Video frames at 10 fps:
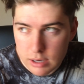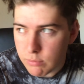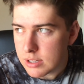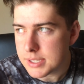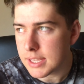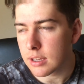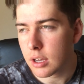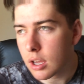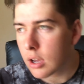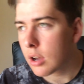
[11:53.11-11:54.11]
And we're just like,
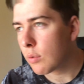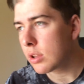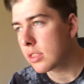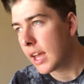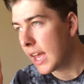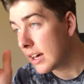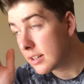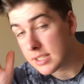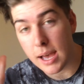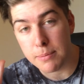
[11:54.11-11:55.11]
what the hell
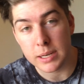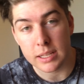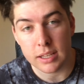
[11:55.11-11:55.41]
is happening?